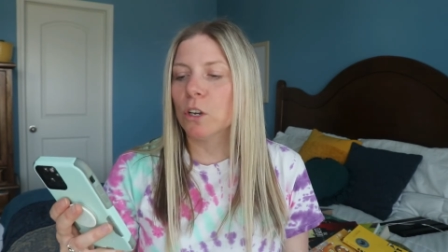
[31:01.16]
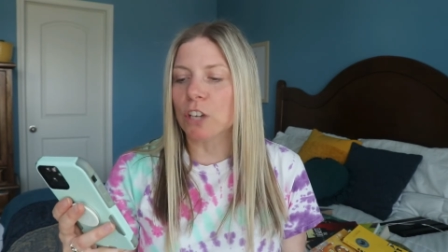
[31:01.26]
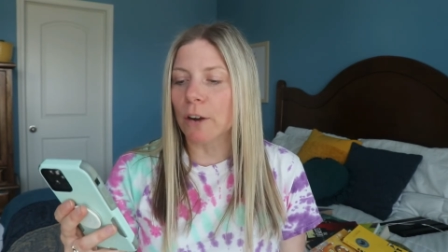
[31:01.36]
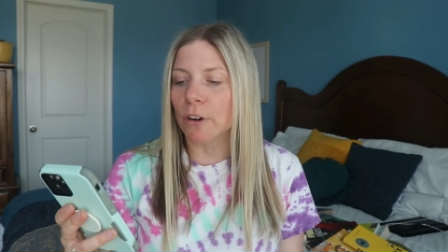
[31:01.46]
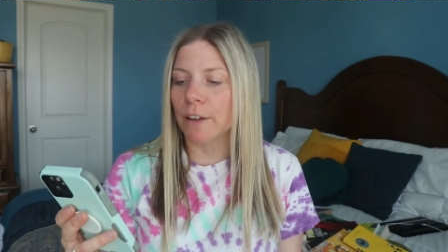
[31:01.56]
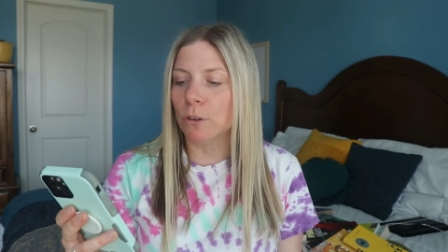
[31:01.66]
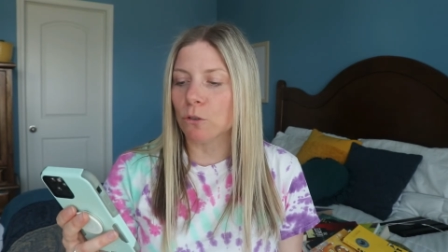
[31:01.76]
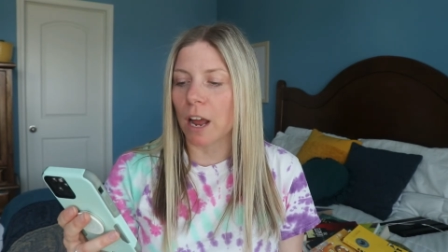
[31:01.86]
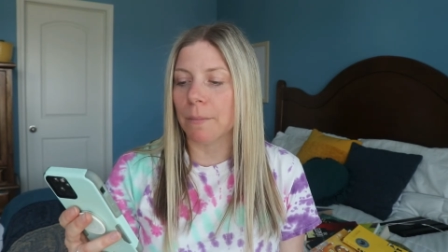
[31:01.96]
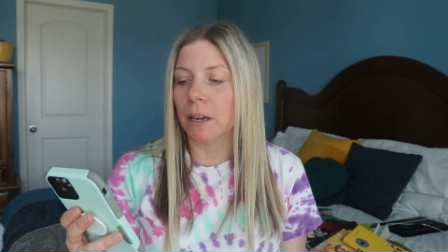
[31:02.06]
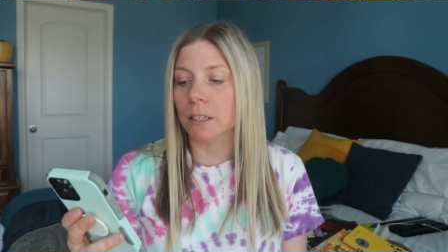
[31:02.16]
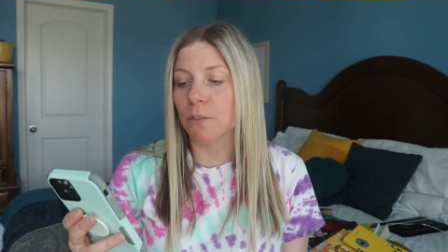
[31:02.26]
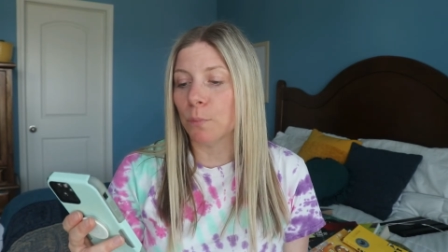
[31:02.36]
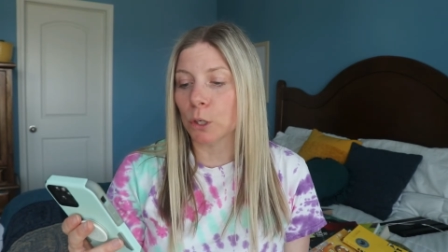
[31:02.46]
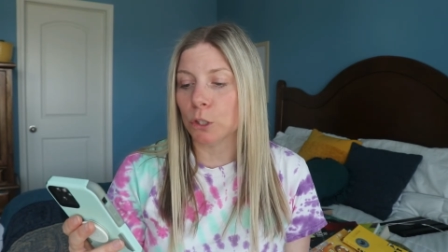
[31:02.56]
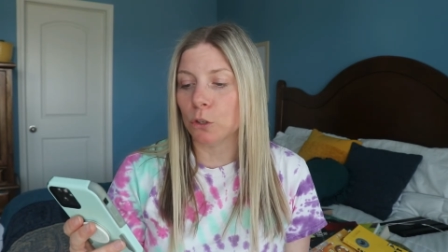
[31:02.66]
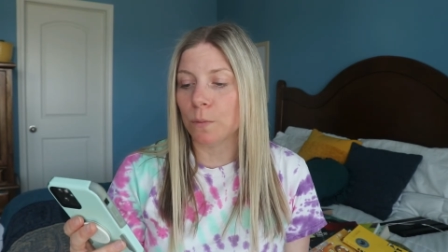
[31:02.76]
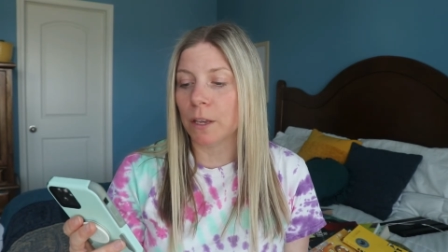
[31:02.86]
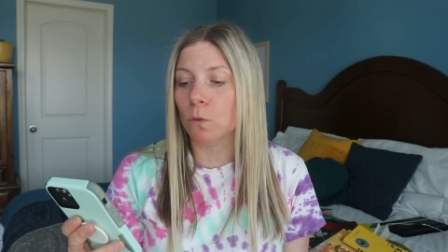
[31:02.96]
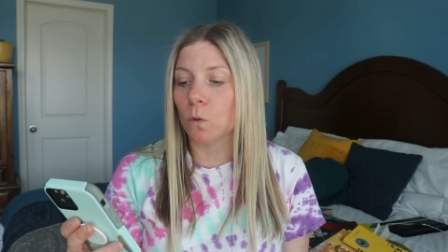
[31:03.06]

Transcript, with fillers: what genre have you tried because of booktube that you